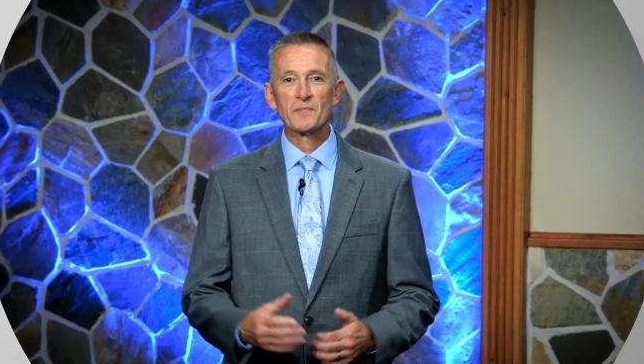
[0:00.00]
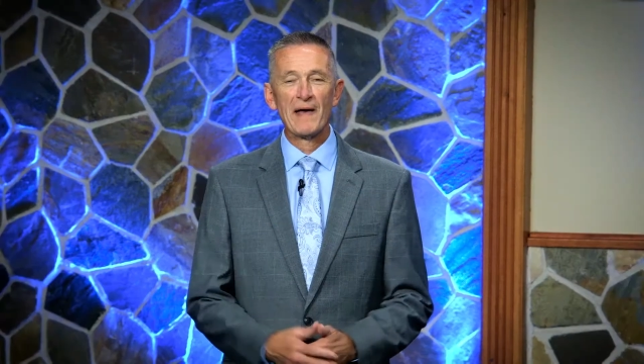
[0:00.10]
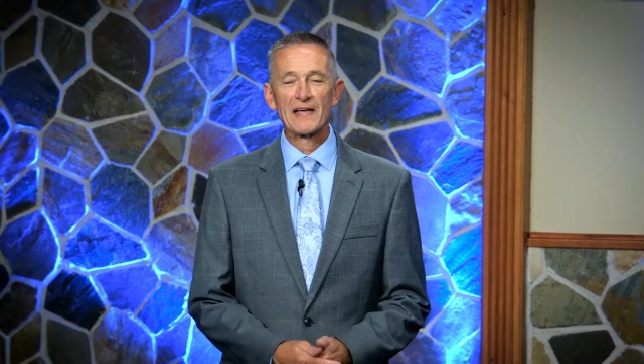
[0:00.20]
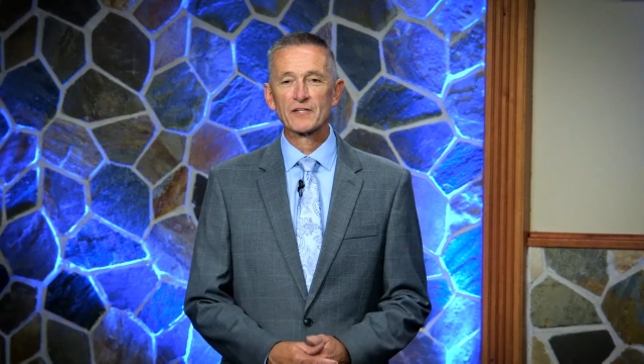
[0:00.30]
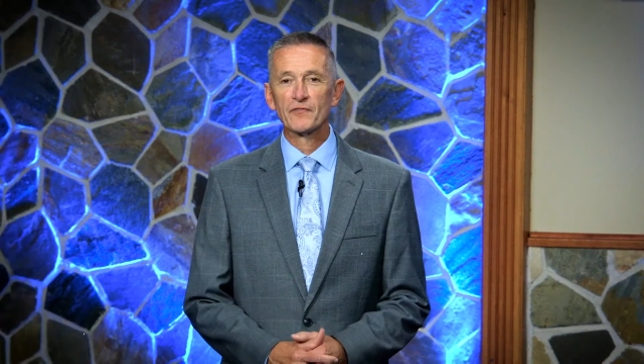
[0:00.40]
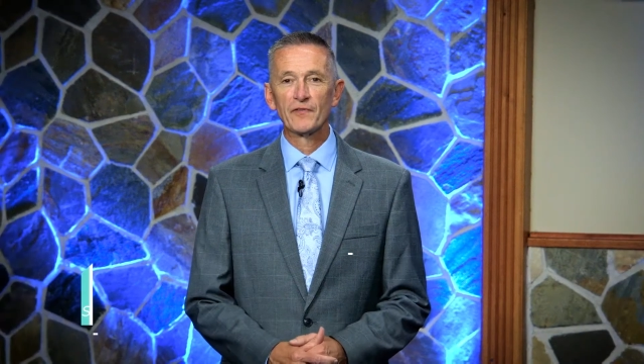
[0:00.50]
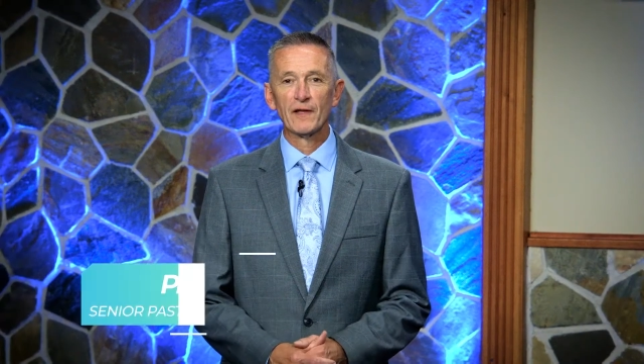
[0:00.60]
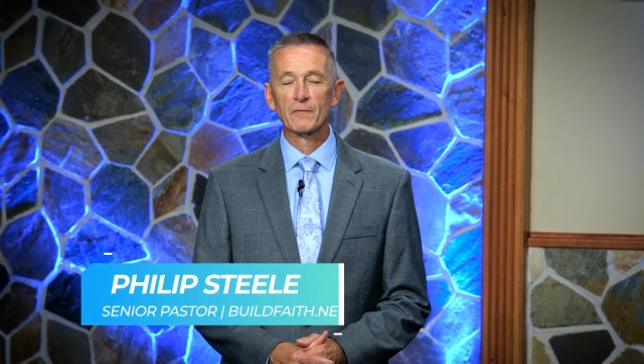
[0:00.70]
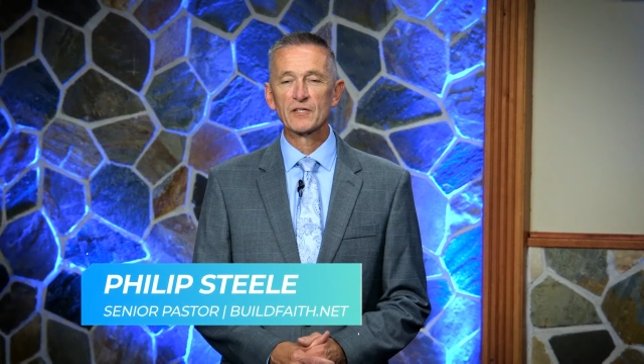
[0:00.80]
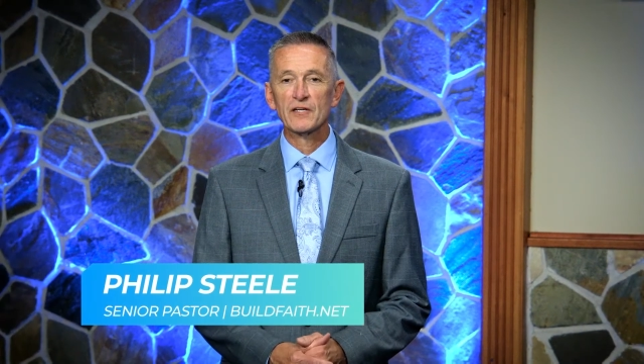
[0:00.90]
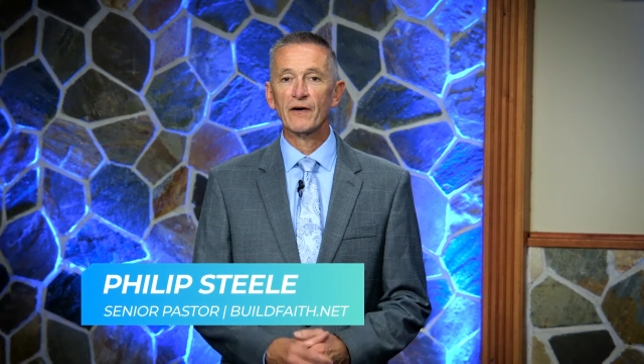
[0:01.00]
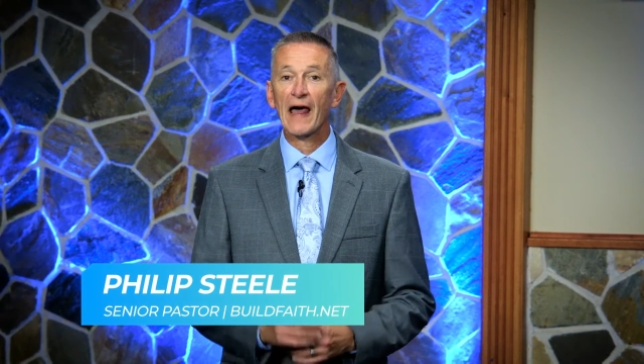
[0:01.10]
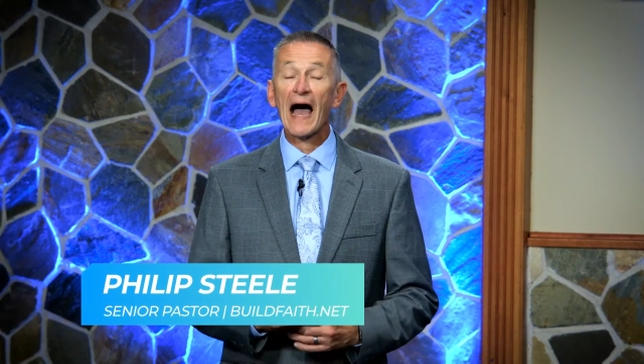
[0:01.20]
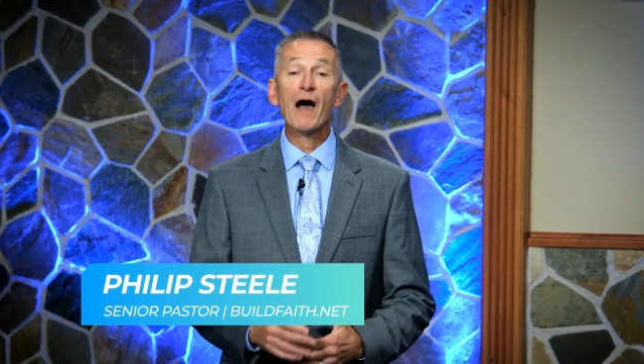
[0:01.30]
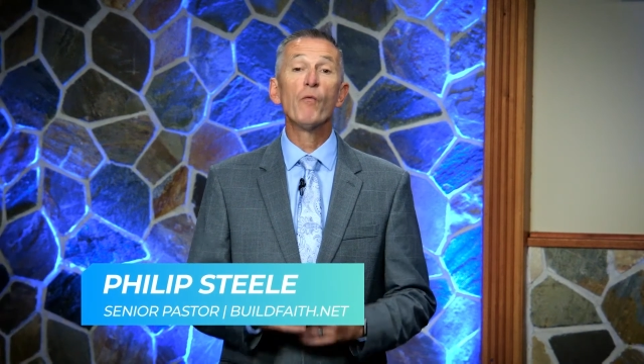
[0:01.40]
Pastor Philip Steele, and
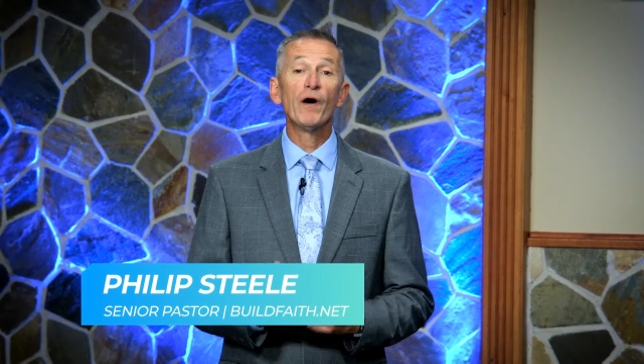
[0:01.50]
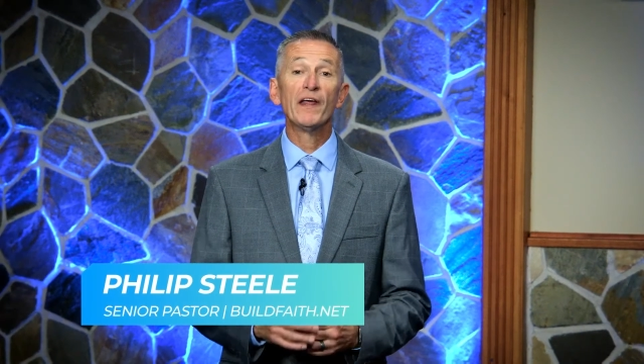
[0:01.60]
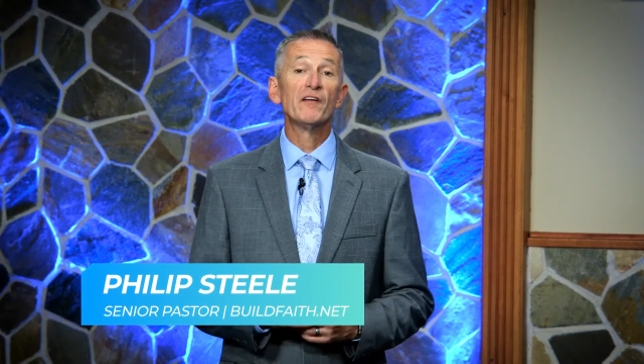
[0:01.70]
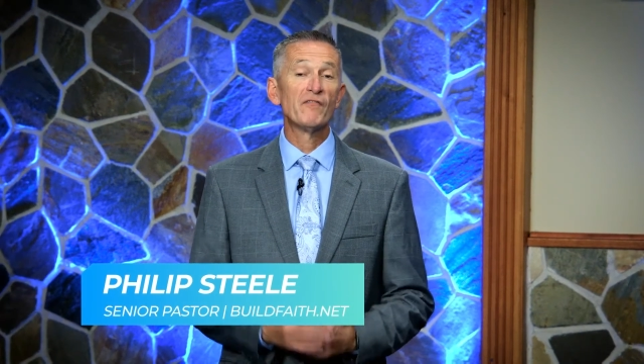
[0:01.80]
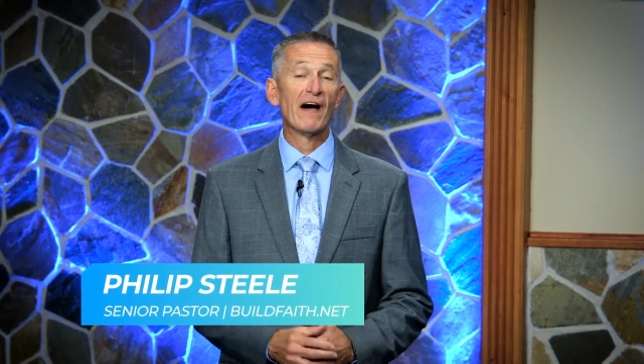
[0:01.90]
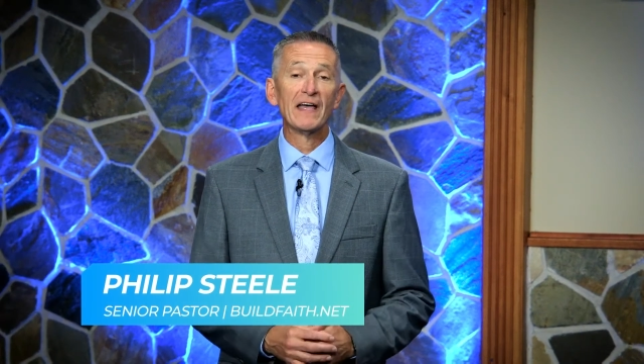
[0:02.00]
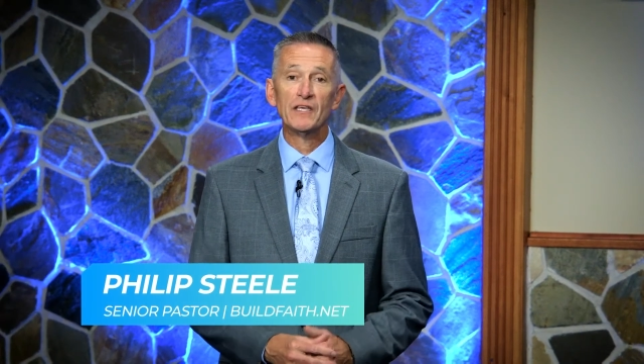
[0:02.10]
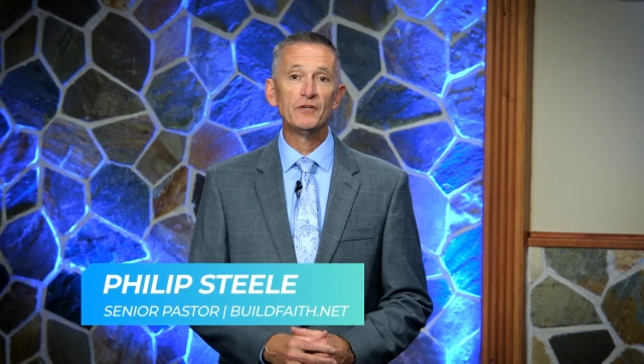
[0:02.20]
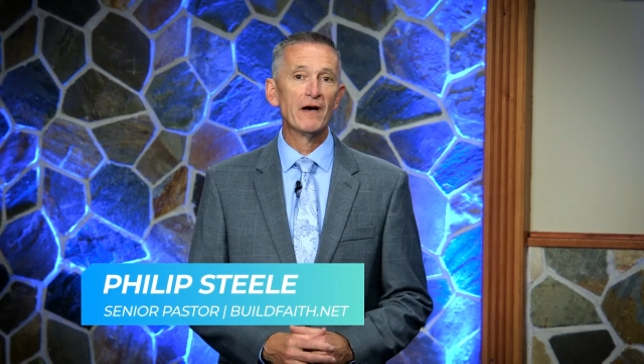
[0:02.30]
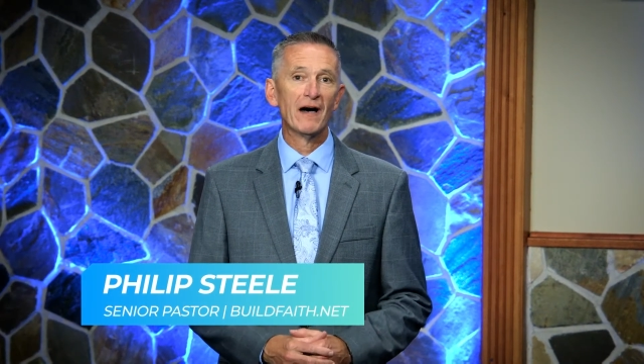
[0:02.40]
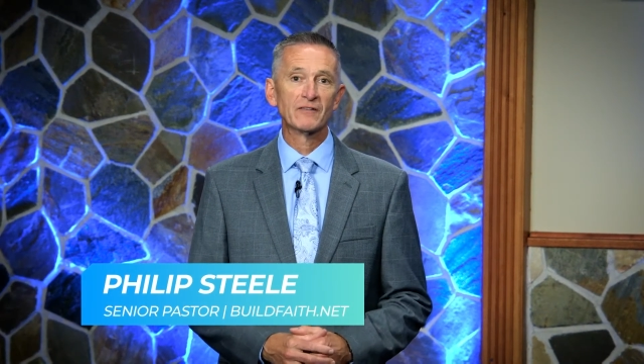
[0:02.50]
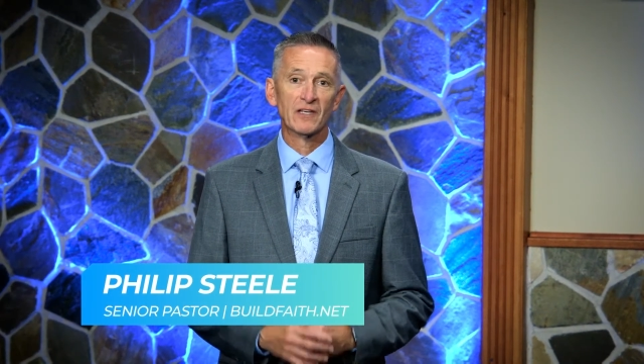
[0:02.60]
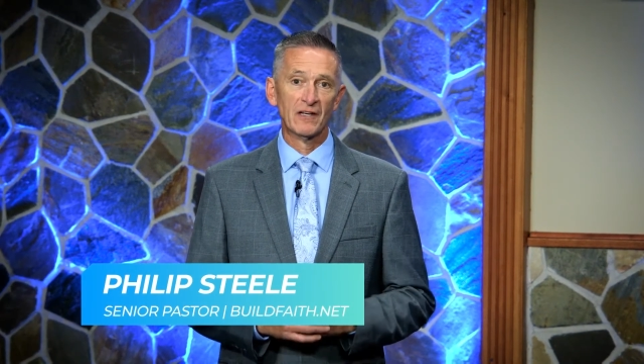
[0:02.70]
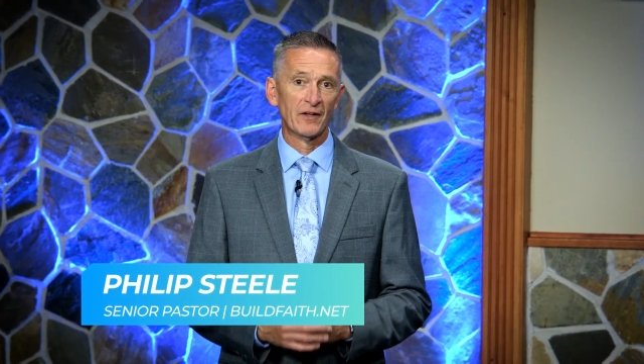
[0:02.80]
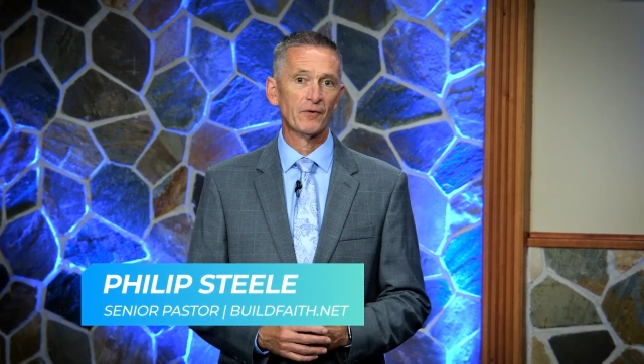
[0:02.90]
I want to invite you out
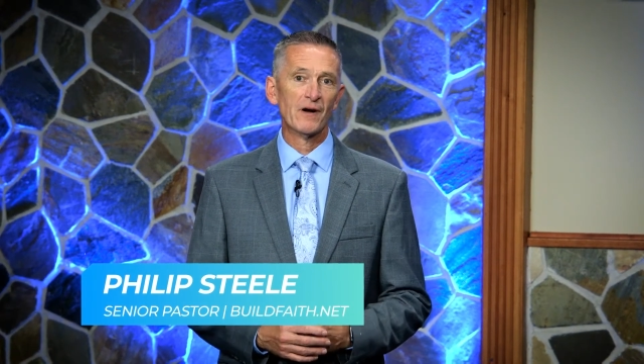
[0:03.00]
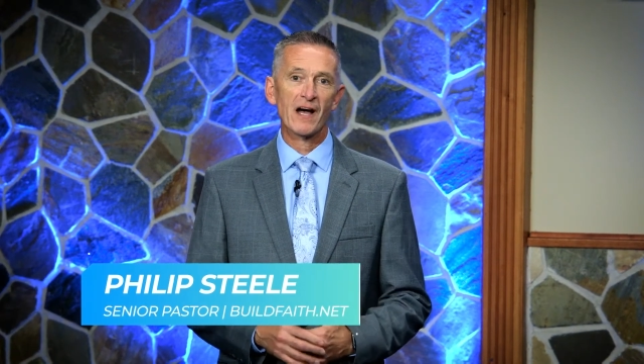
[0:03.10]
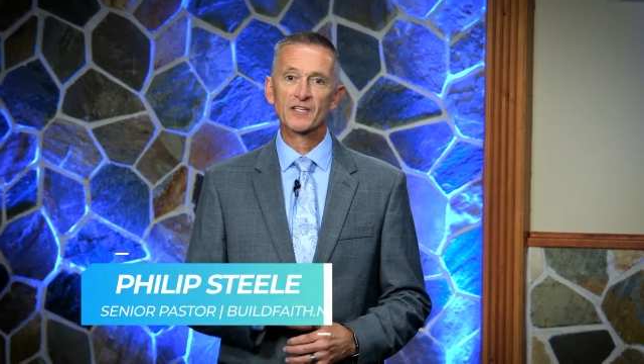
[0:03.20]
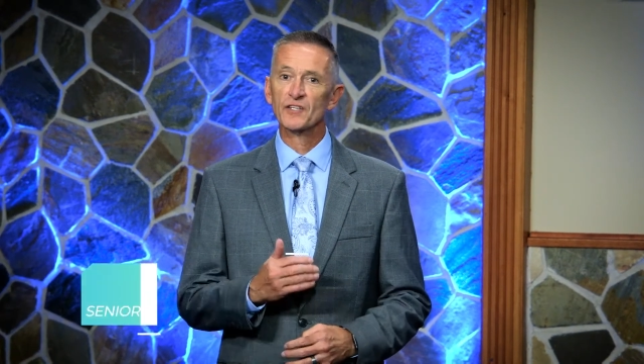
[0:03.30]
to Little Rock's